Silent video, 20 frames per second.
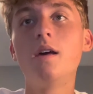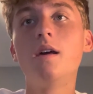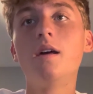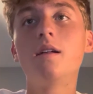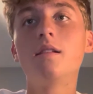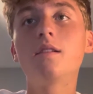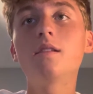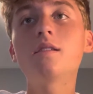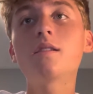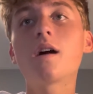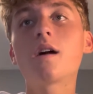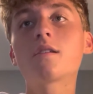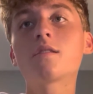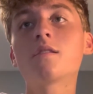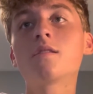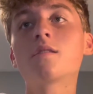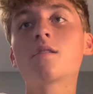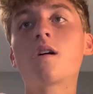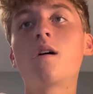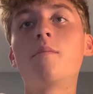These
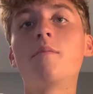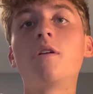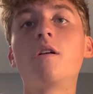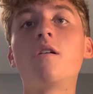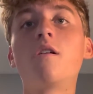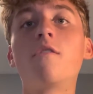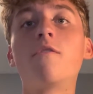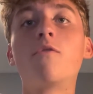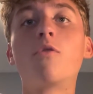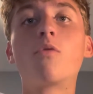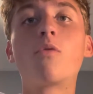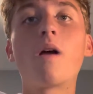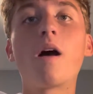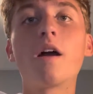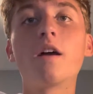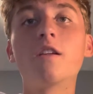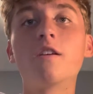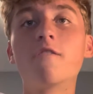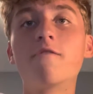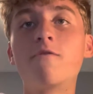toxins come in a
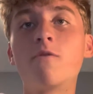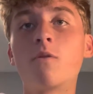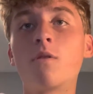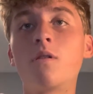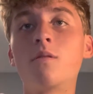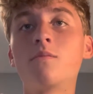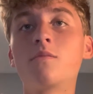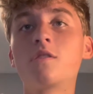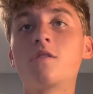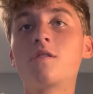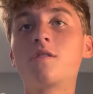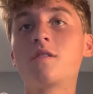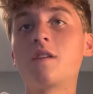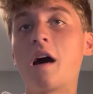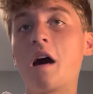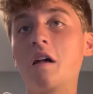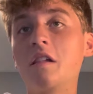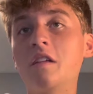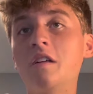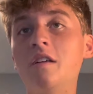variety of forms,
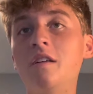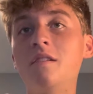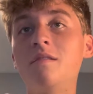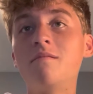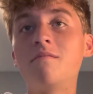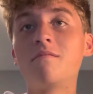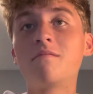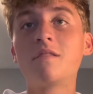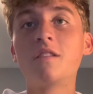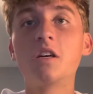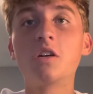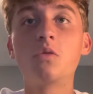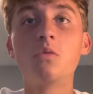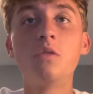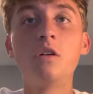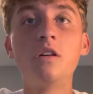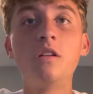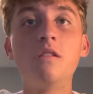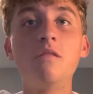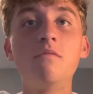solid,
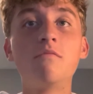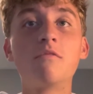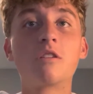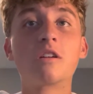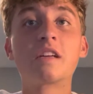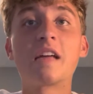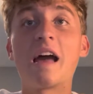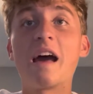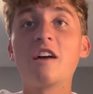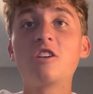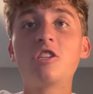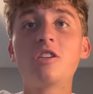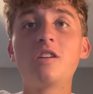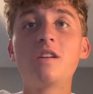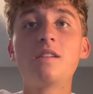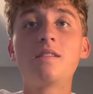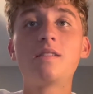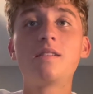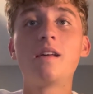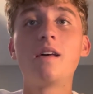liquid, or
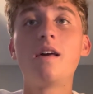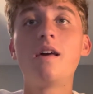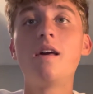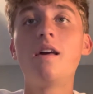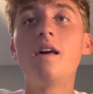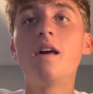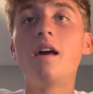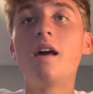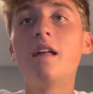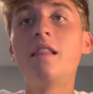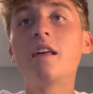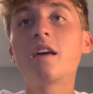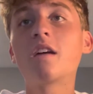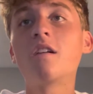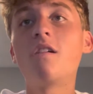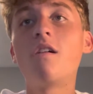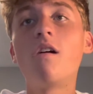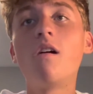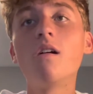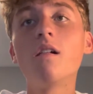gaseous, and they can
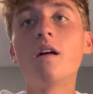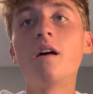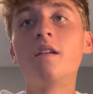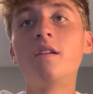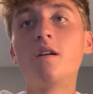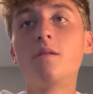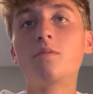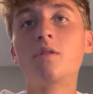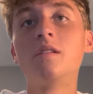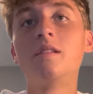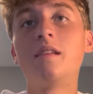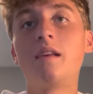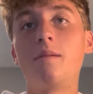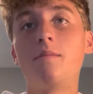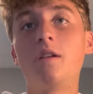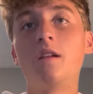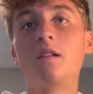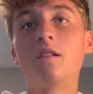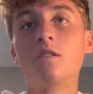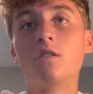all end up
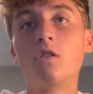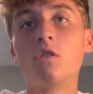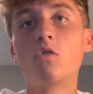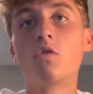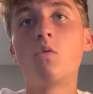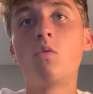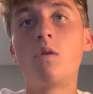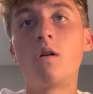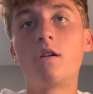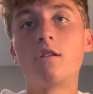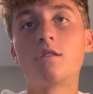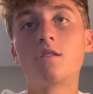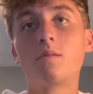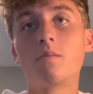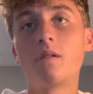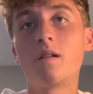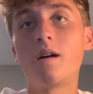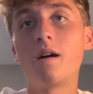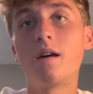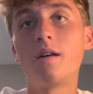contaminating the local water
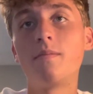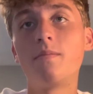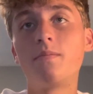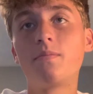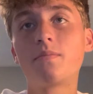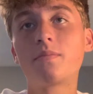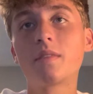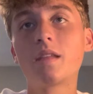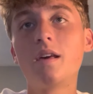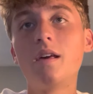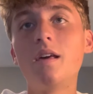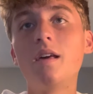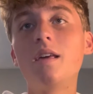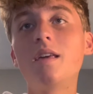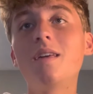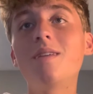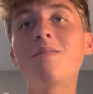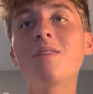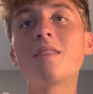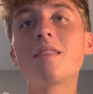supply.
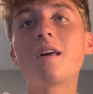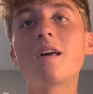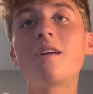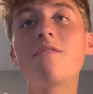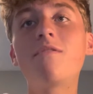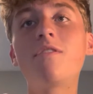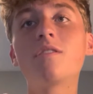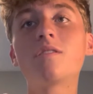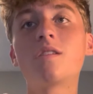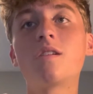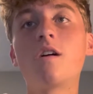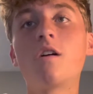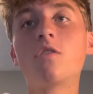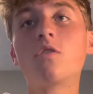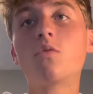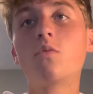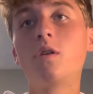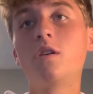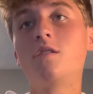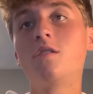Even landfills and
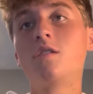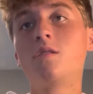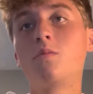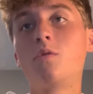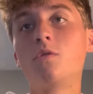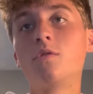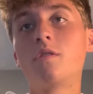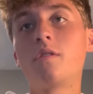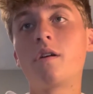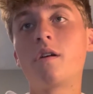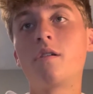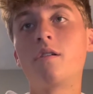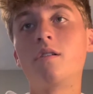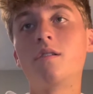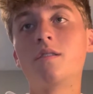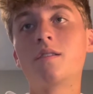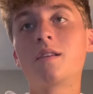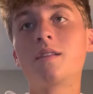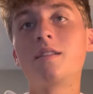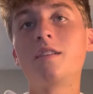other waste disposal
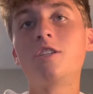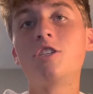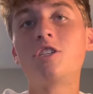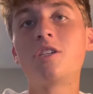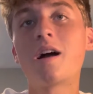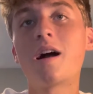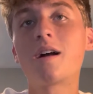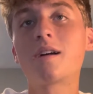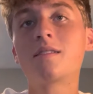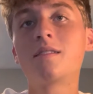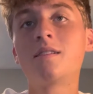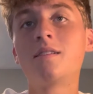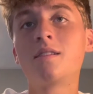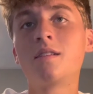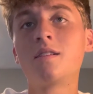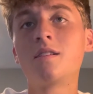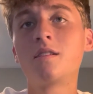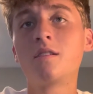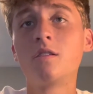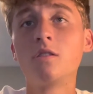areas can leach toxins
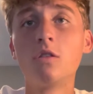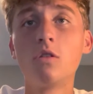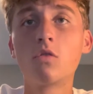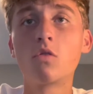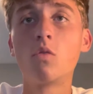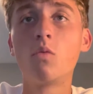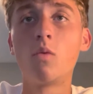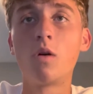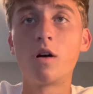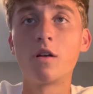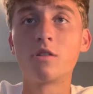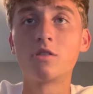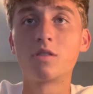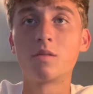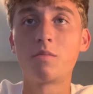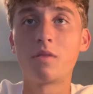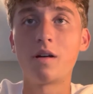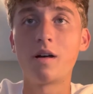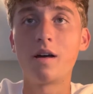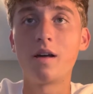into the local water
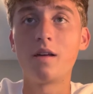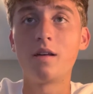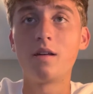supply.